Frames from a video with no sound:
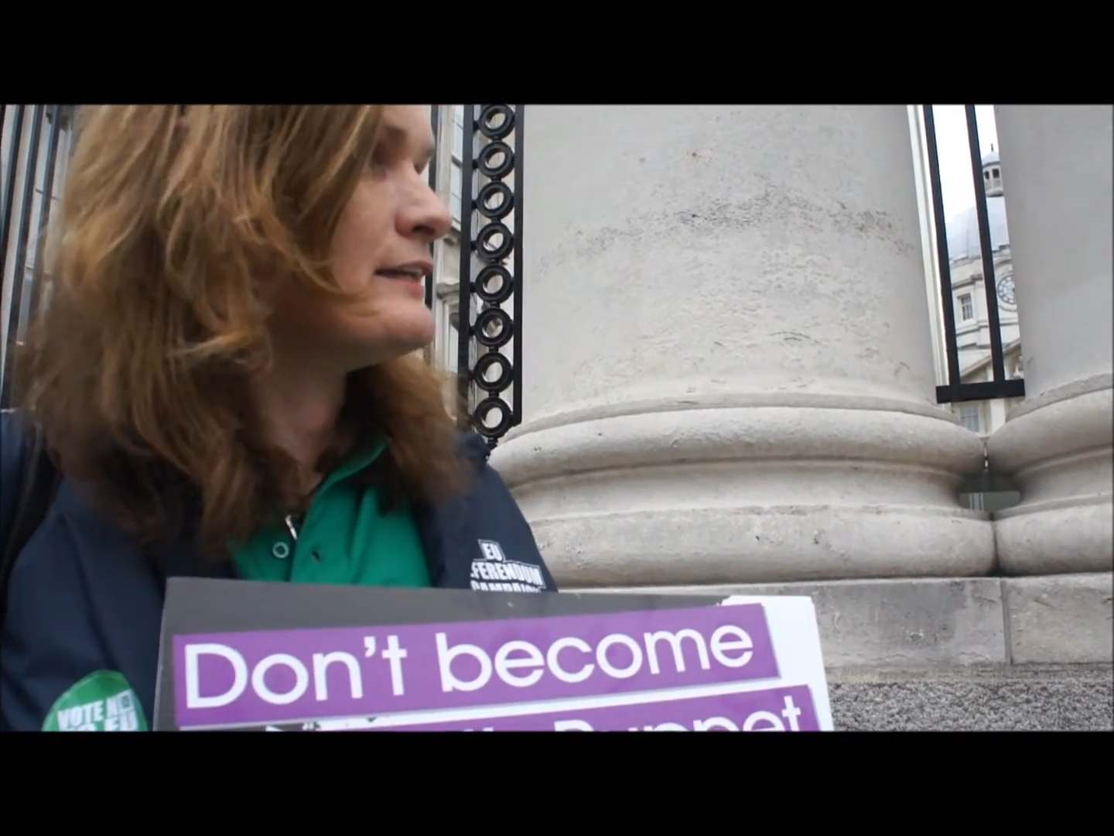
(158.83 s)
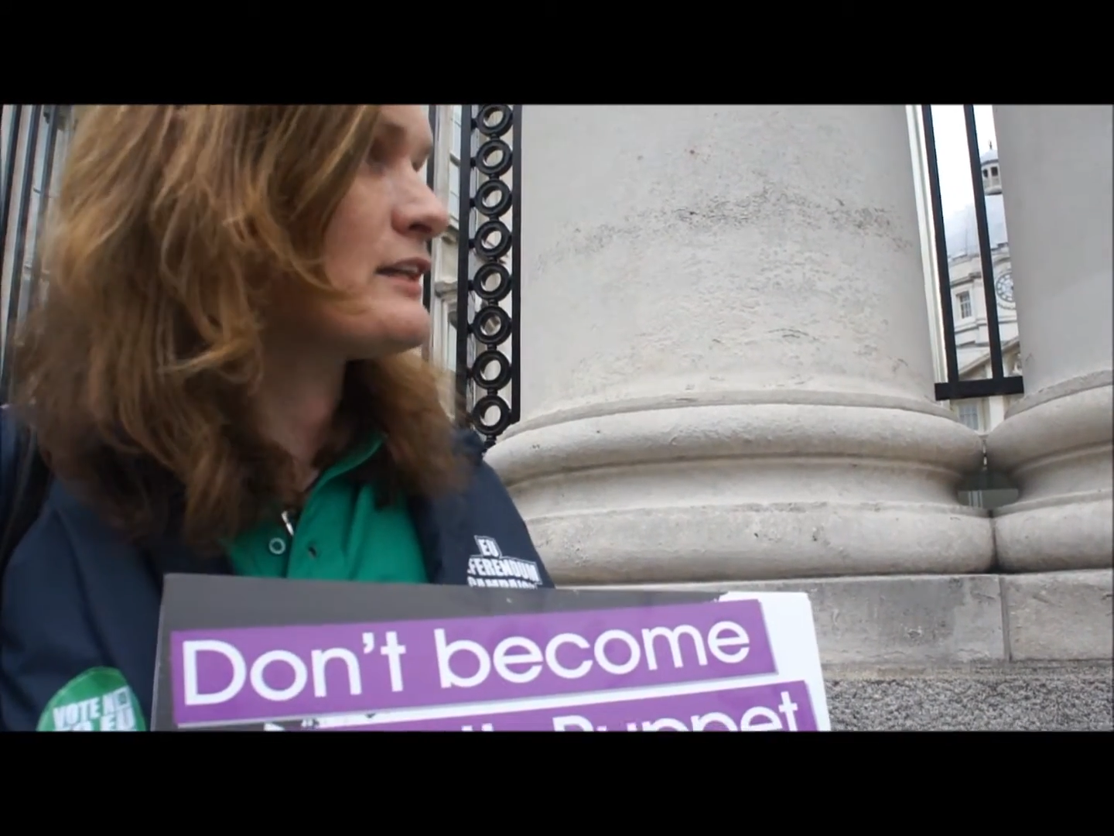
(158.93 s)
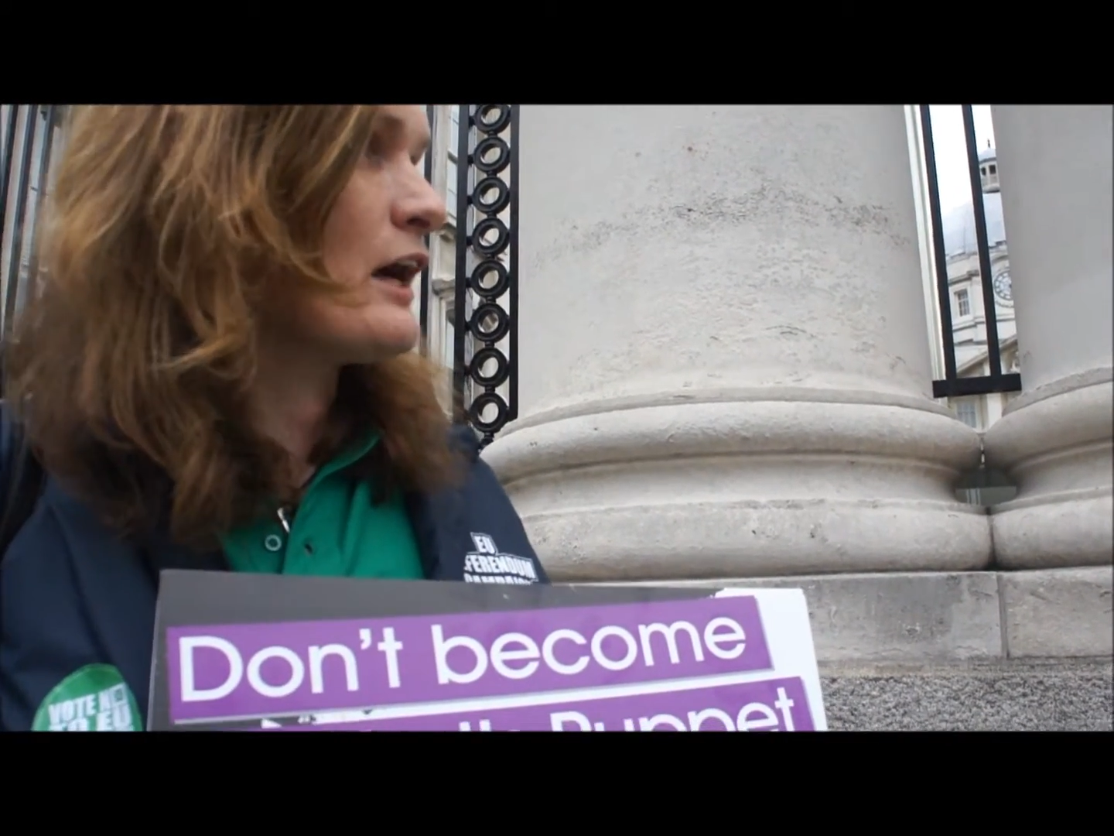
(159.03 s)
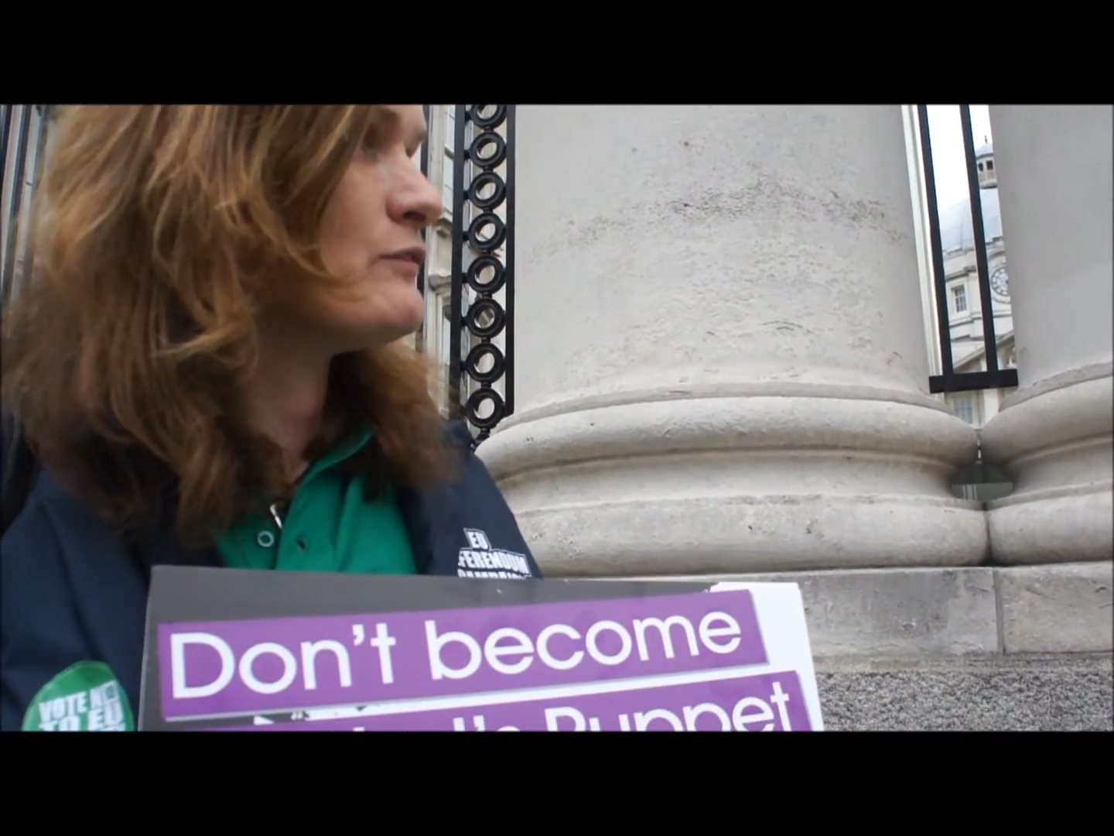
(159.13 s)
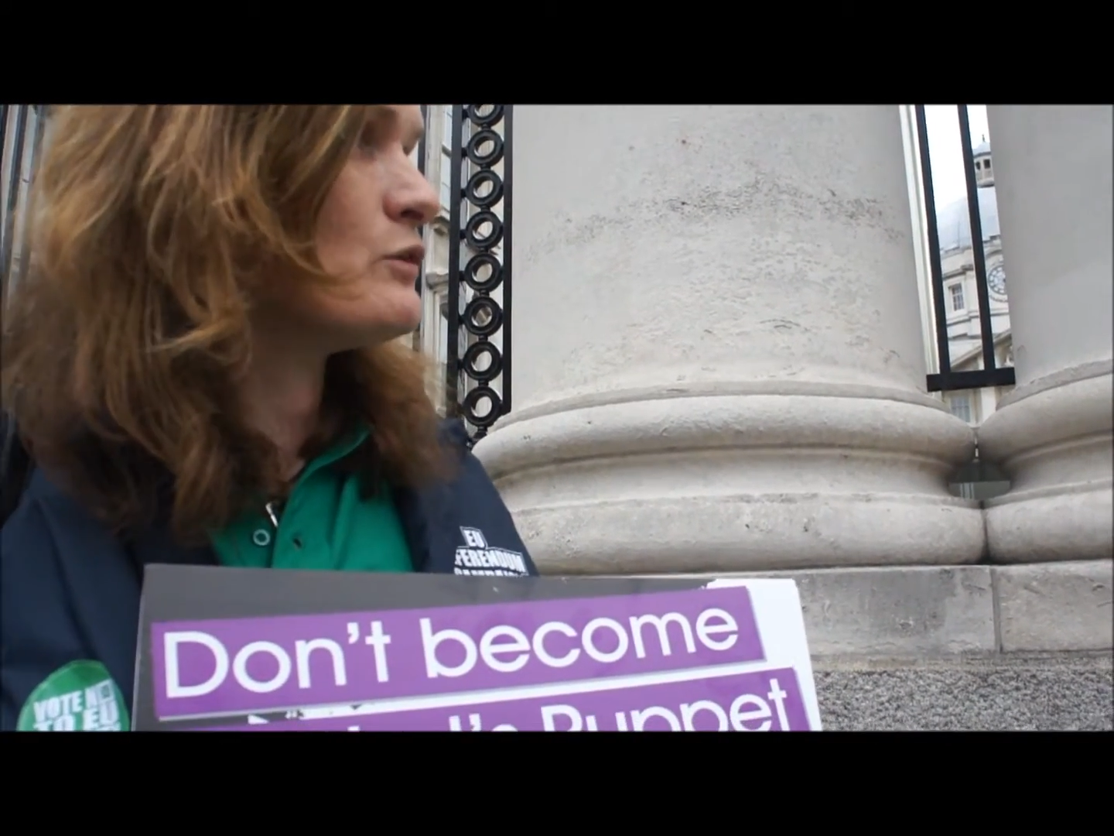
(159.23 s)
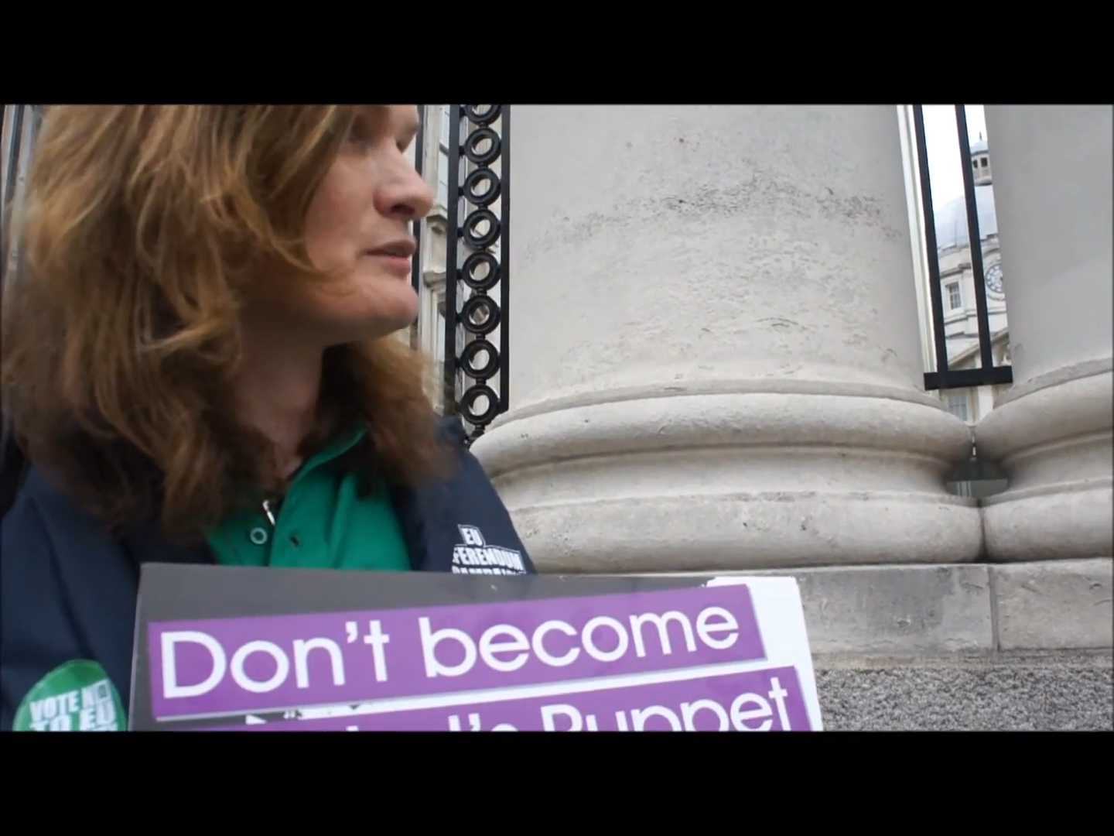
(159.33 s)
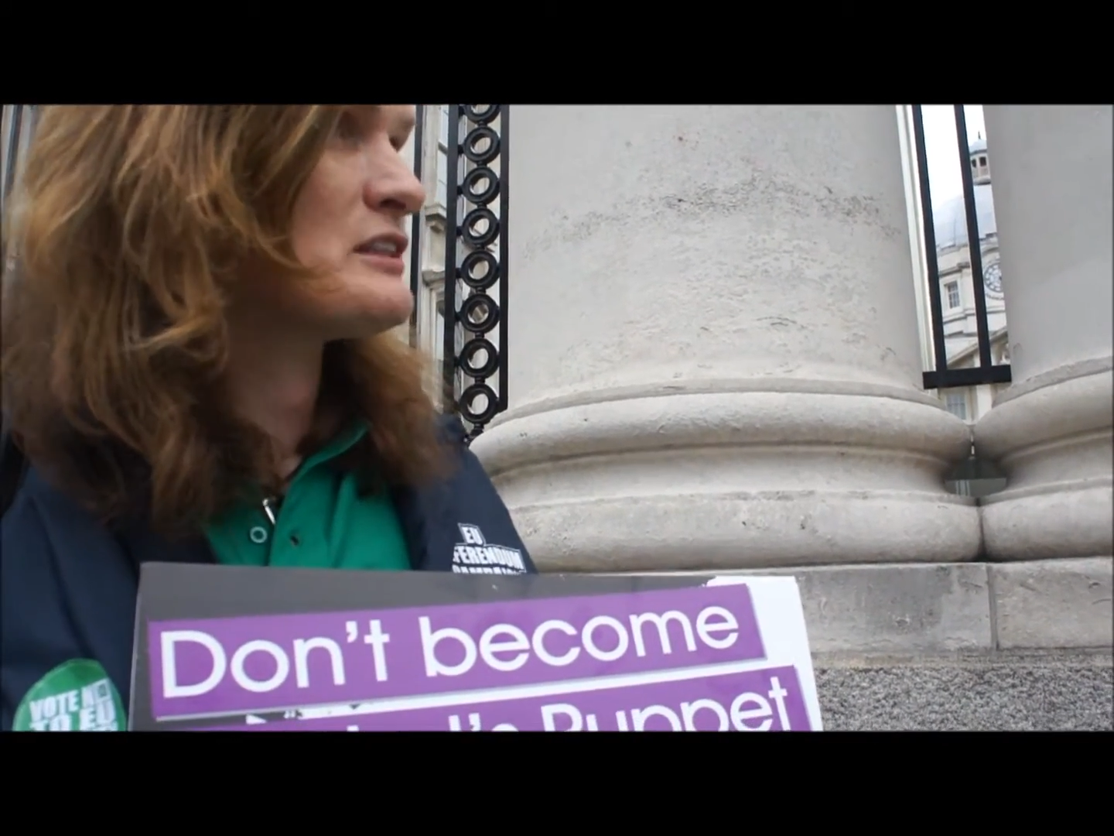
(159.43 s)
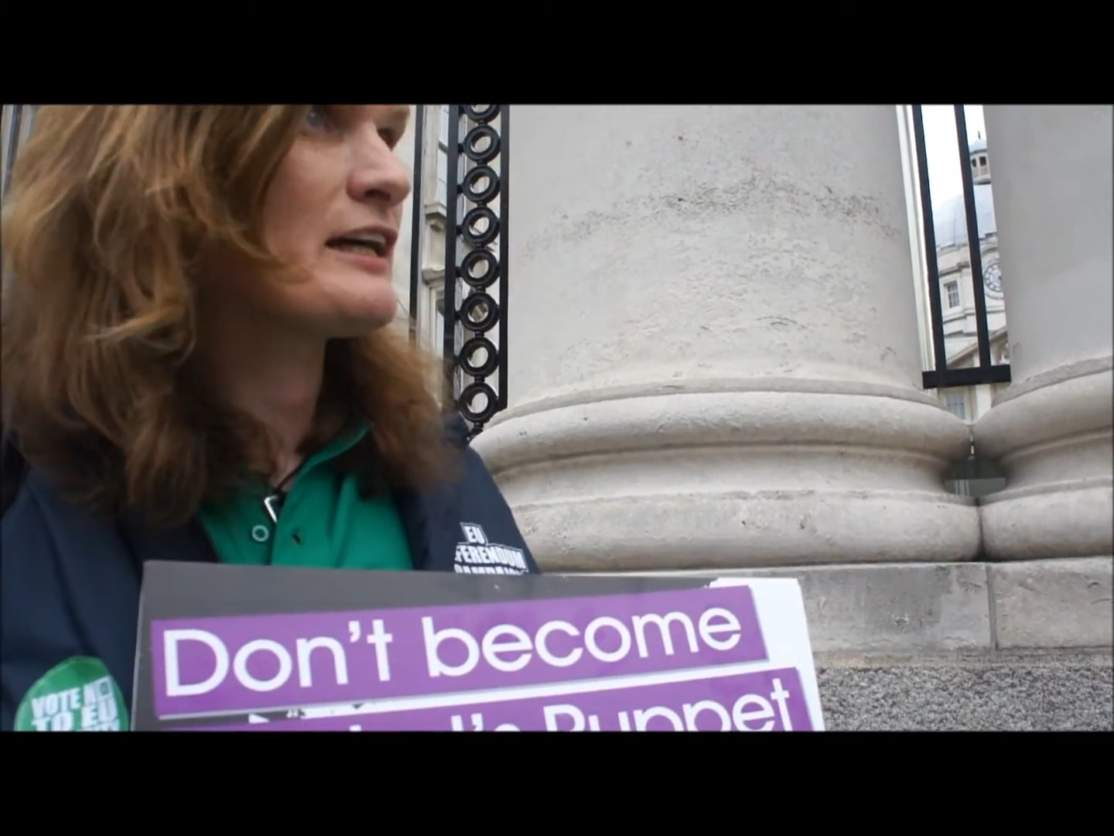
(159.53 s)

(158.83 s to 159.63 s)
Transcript: it's kind of almost